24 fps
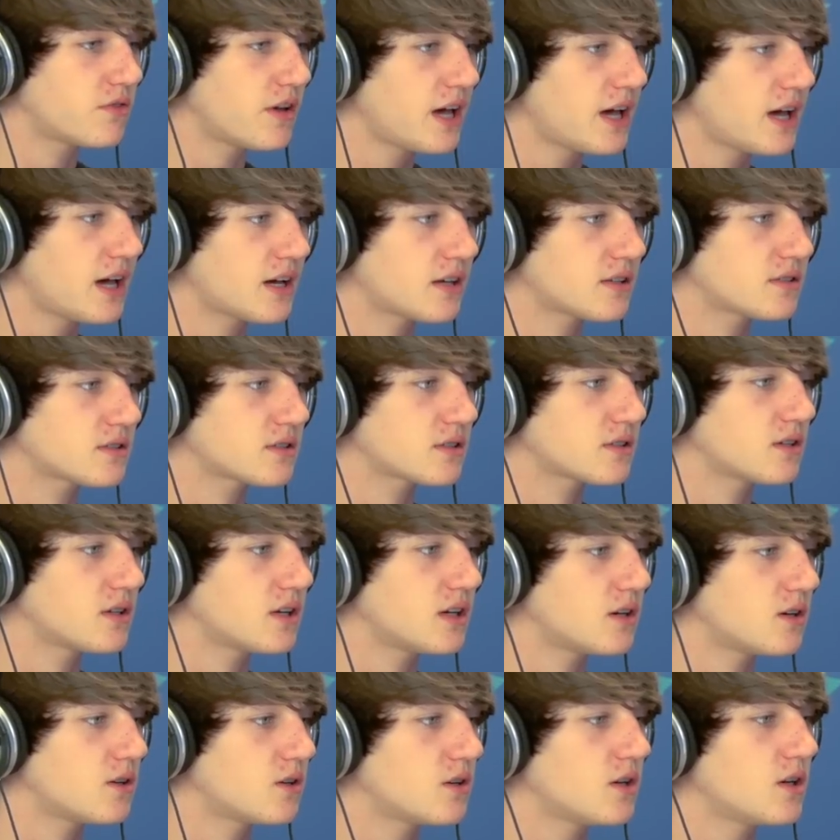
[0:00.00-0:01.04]
fast.
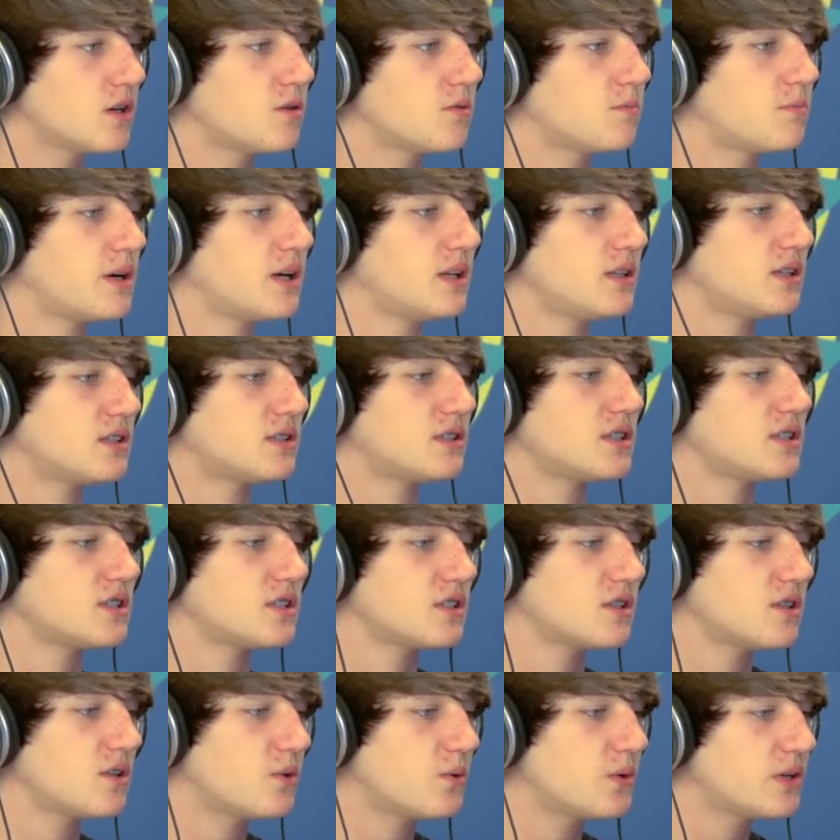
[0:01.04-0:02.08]
By
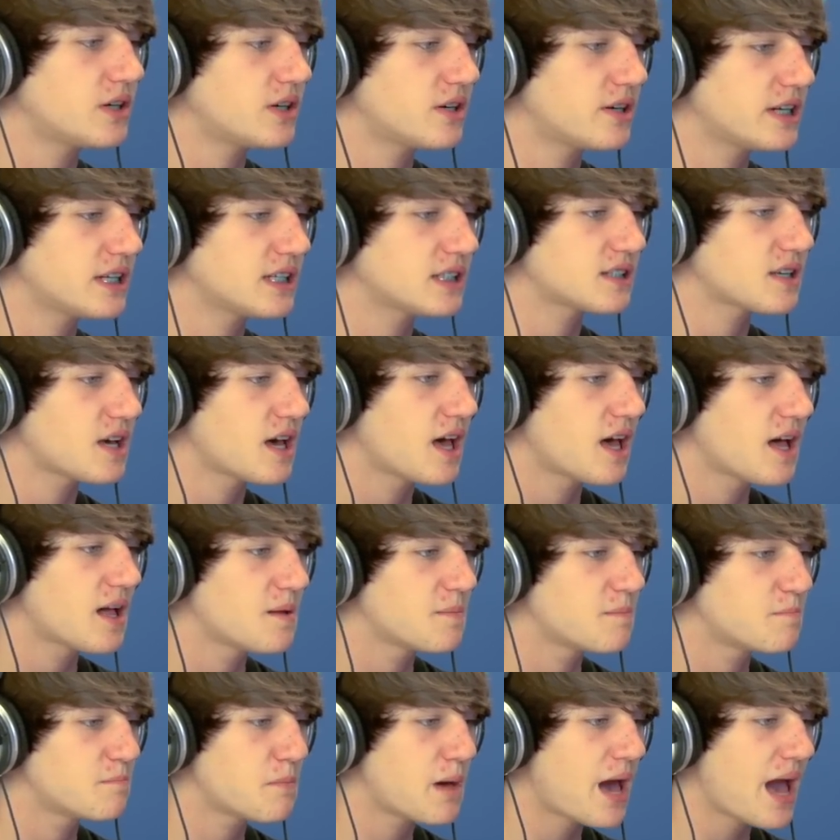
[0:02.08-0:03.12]
decision, the winner is
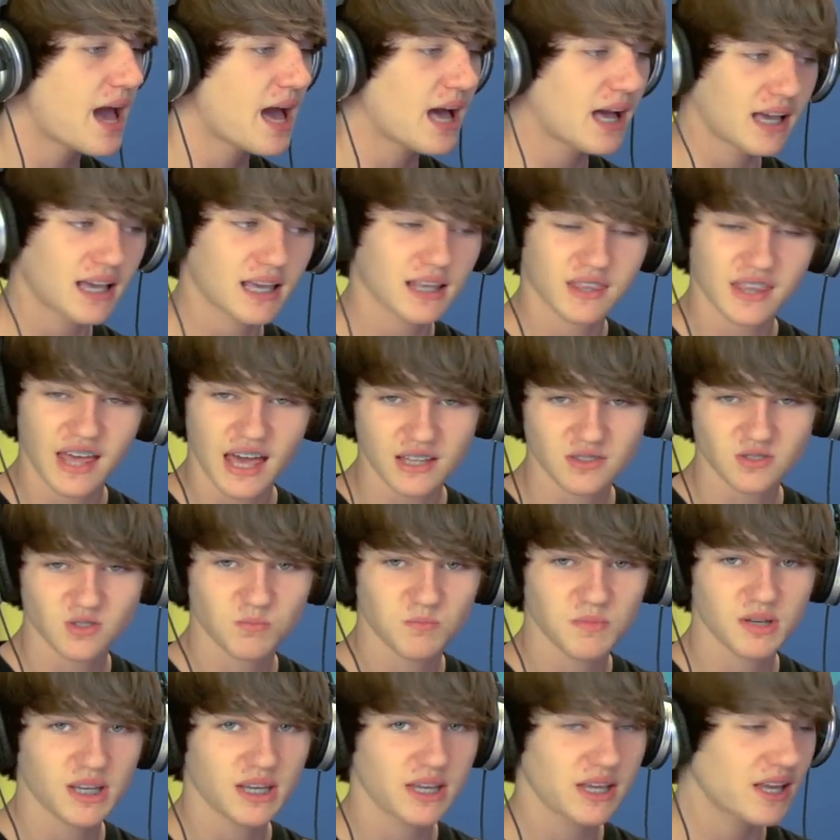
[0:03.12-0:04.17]
Mac. That's
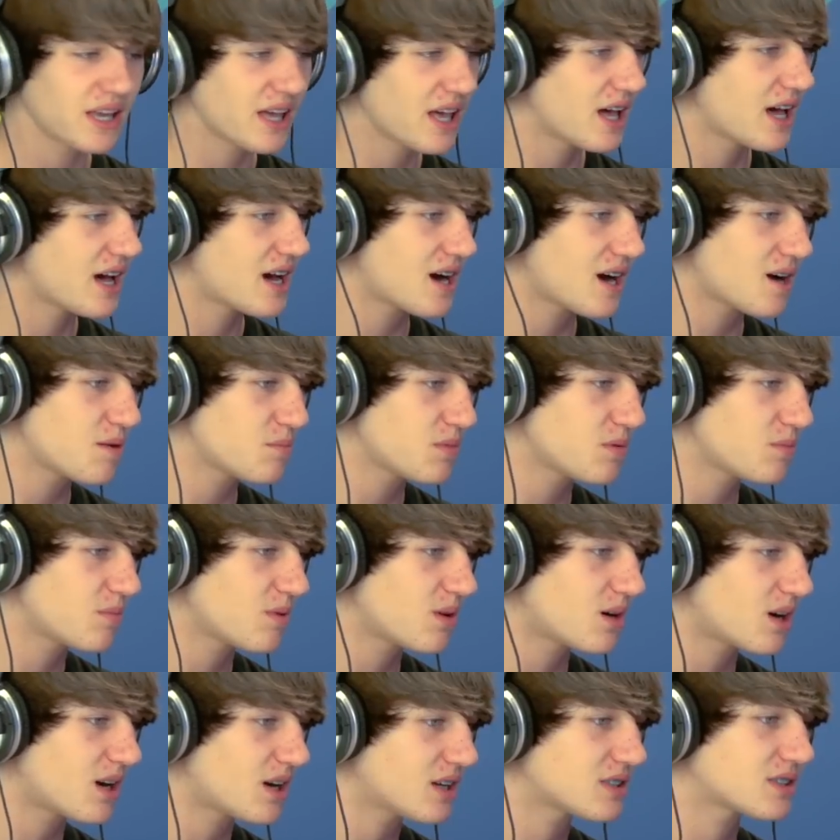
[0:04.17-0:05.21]
me. I'm a
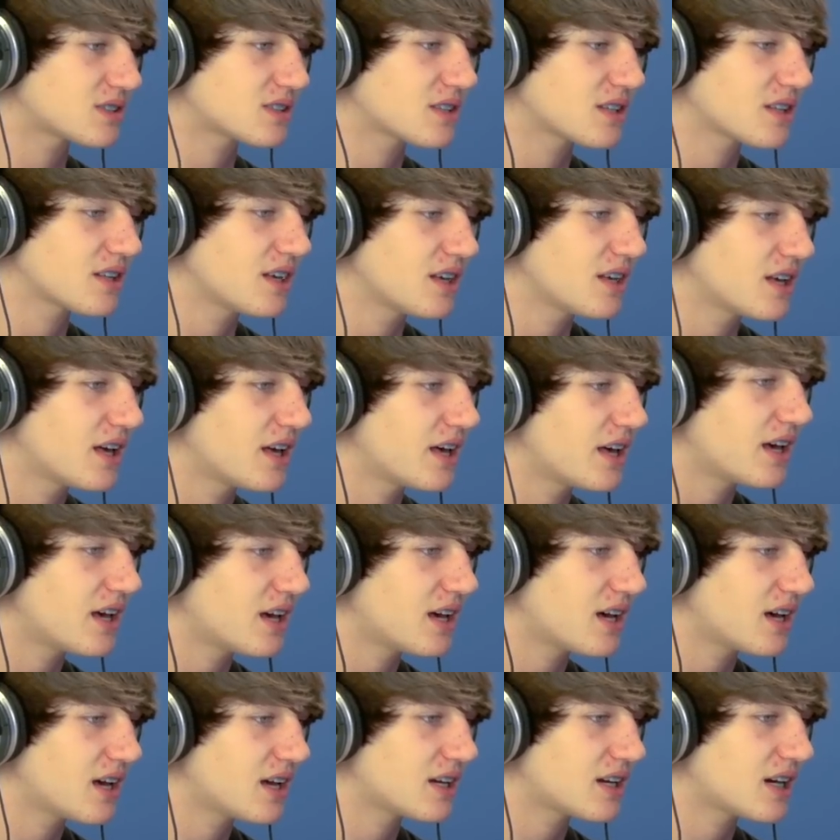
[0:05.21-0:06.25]
boss.
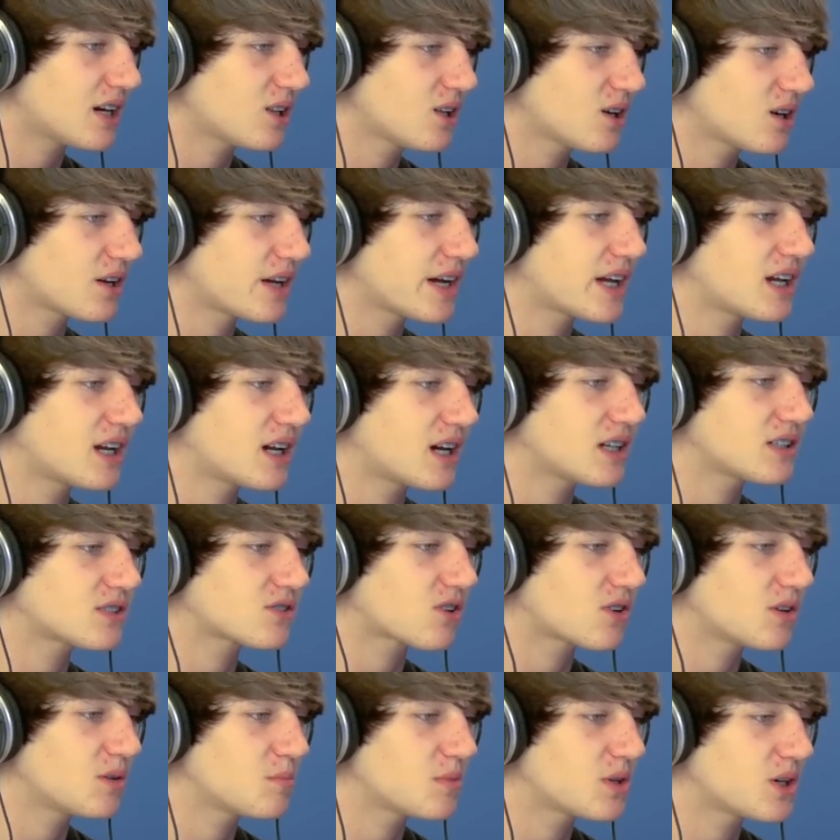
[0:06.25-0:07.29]
And I look like an ice
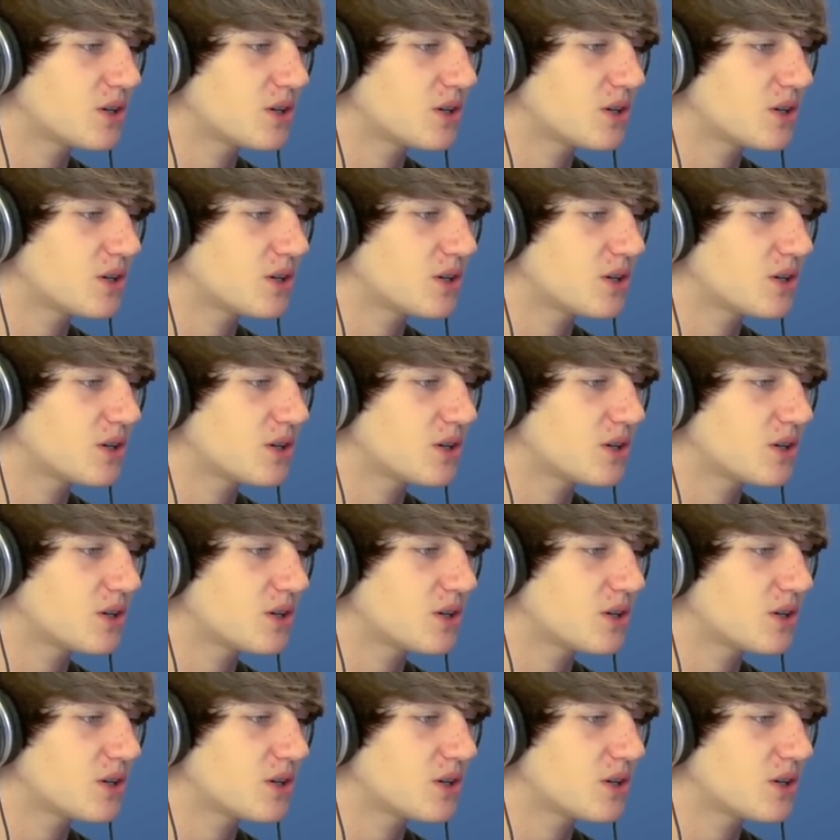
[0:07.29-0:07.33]
cream